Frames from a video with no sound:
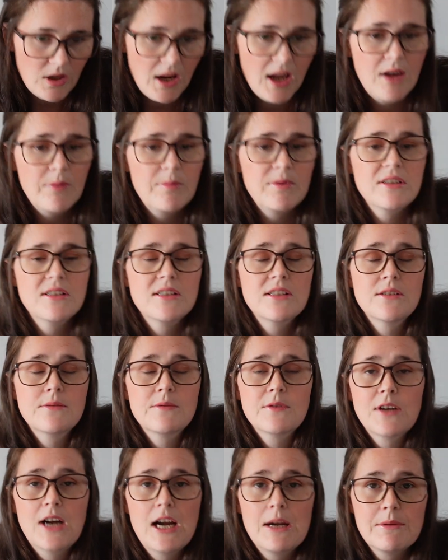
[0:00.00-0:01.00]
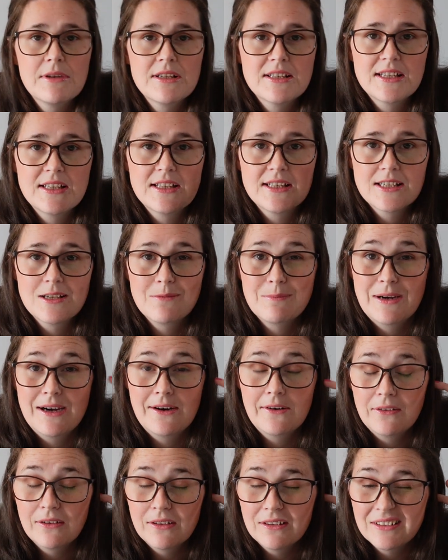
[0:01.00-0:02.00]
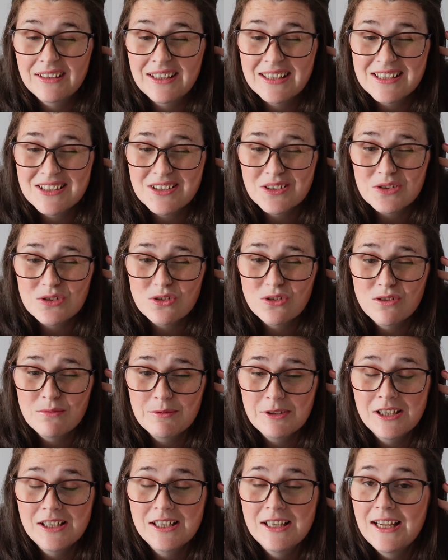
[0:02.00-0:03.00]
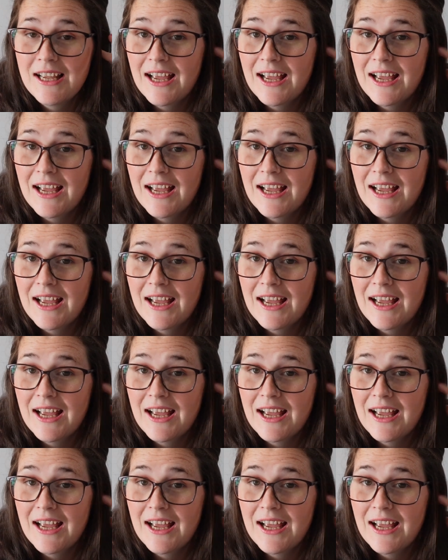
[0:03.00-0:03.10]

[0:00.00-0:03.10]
I've been a subscriber since about last October